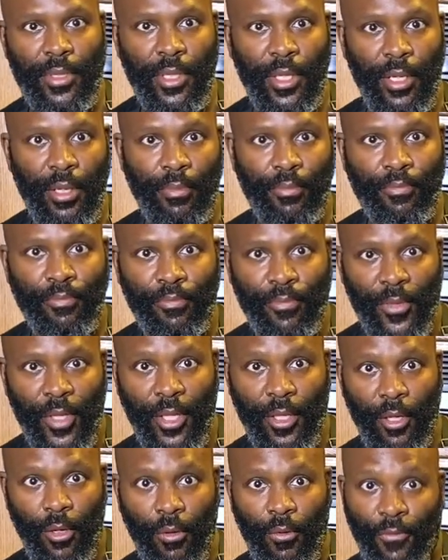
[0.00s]
from
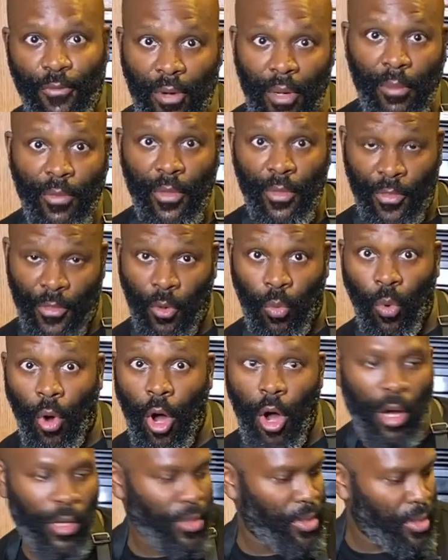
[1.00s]
the
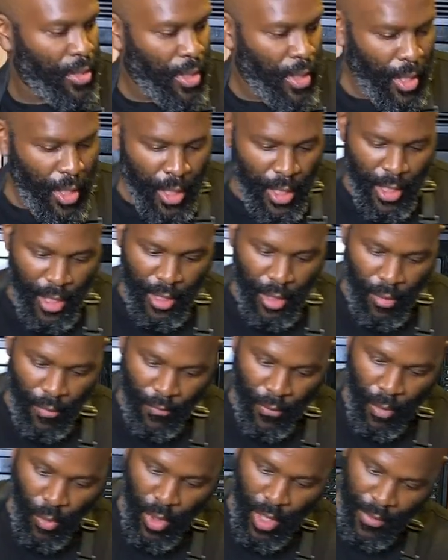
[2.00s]
woks,
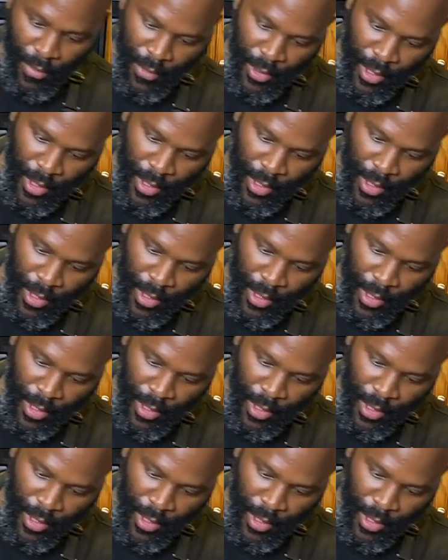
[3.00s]
from what